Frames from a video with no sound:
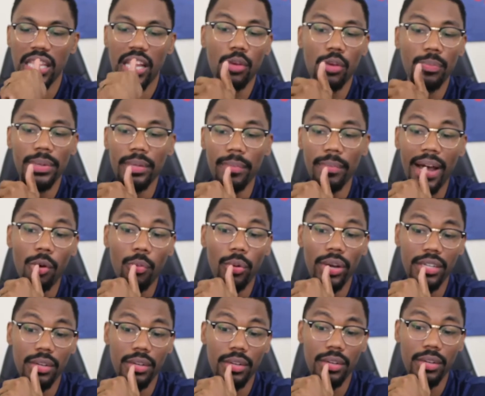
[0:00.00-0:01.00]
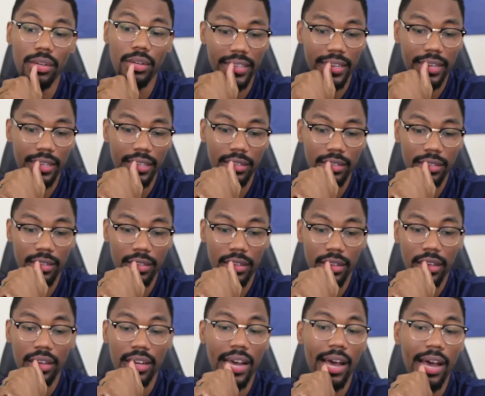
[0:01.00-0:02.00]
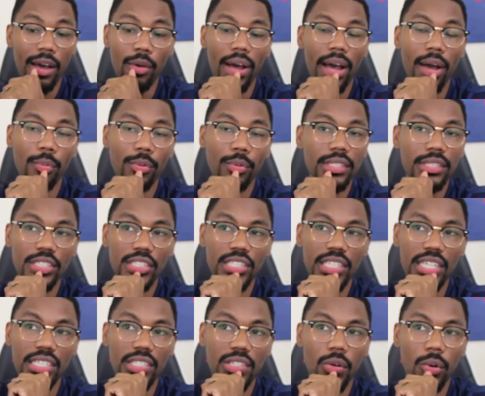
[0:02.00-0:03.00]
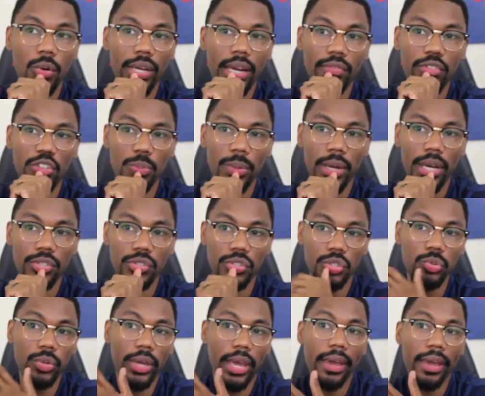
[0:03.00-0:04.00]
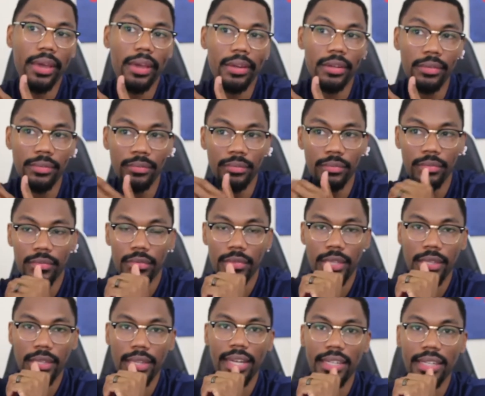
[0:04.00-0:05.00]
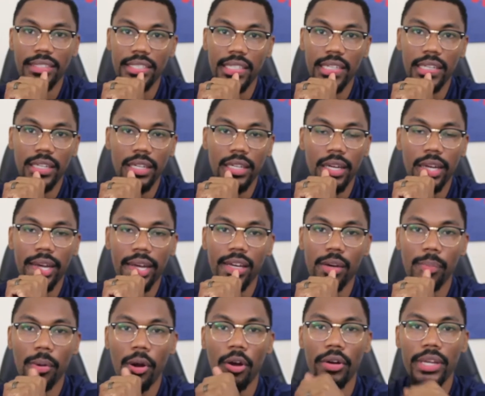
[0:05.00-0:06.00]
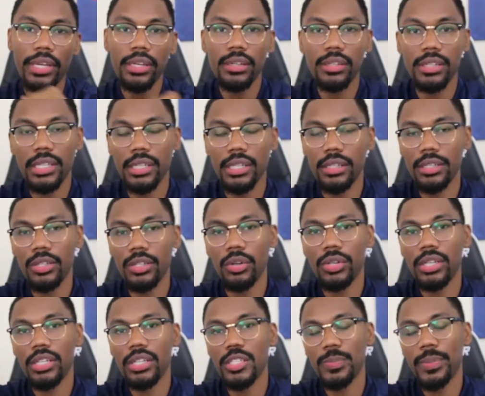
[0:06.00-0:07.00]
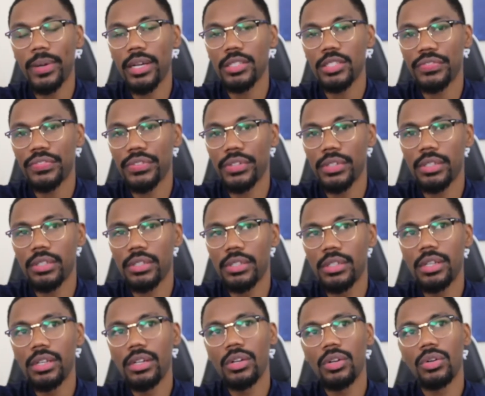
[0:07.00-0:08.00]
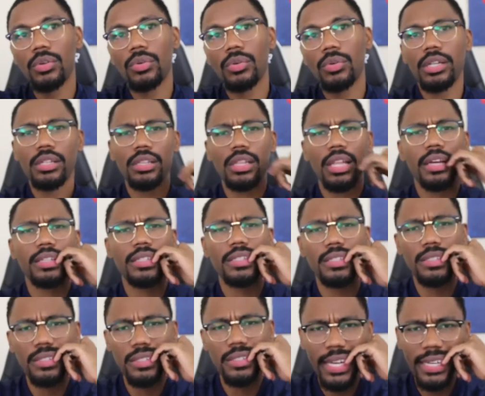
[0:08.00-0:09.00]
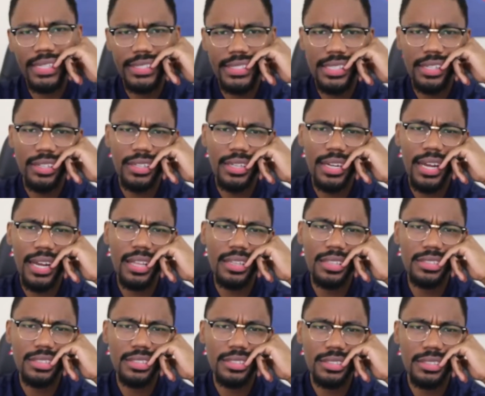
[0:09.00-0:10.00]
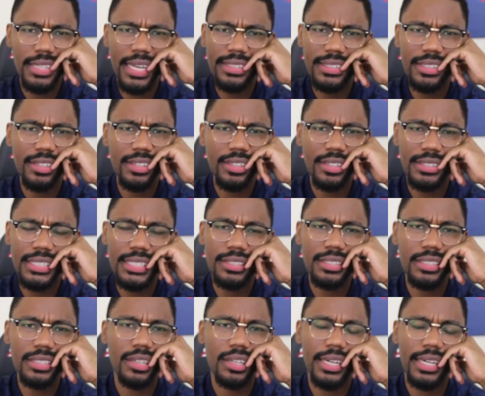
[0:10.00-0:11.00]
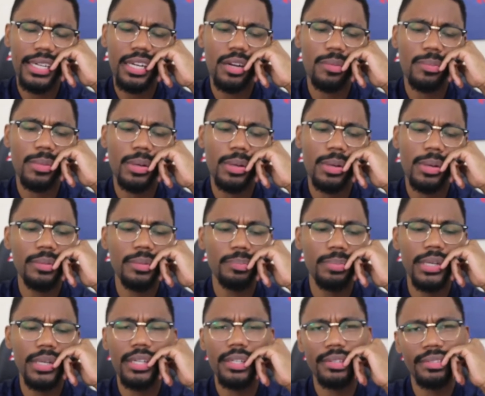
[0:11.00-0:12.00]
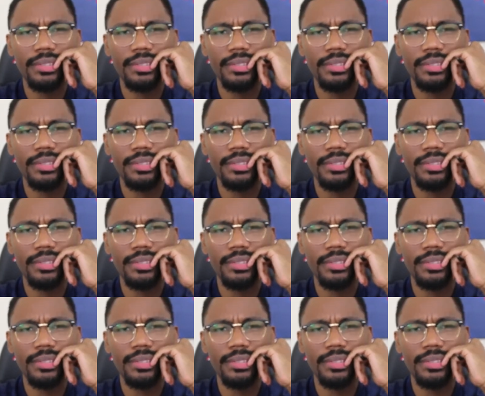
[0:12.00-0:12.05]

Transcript: would be my way to monetize. I wouldn't suggest going after sponsors. You can. And like I said, I help Ariel get a sponsor for what, like, $1,900, $1,900 or $1,600, I can't remember, but